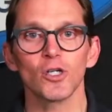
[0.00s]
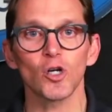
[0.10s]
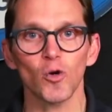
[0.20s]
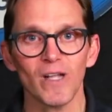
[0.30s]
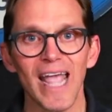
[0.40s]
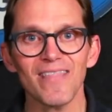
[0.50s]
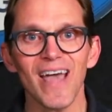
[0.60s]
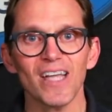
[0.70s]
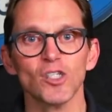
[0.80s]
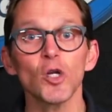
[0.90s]
to create
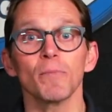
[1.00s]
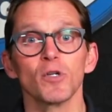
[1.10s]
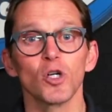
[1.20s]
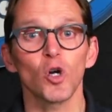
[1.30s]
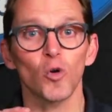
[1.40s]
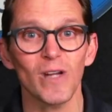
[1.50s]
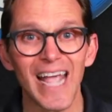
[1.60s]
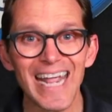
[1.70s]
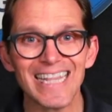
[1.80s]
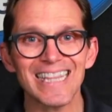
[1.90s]
that soup, to
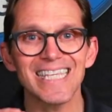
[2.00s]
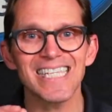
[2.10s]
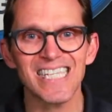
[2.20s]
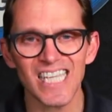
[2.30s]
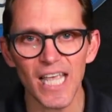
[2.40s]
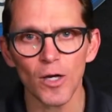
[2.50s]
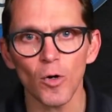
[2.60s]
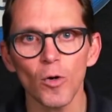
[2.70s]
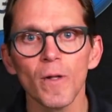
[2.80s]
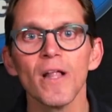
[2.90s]
create the
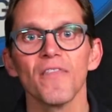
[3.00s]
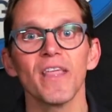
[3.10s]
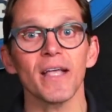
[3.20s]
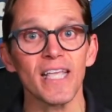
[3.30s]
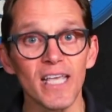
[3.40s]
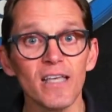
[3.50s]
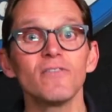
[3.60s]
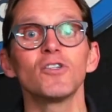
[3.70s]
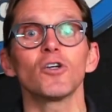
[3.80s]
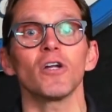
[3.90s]
seal that
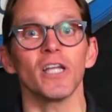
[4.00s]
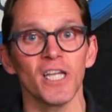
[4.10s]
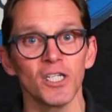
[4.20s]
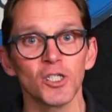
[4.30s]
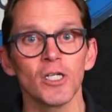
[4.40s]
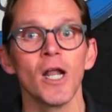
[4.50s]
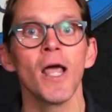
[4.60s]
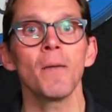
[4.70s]
gives your engine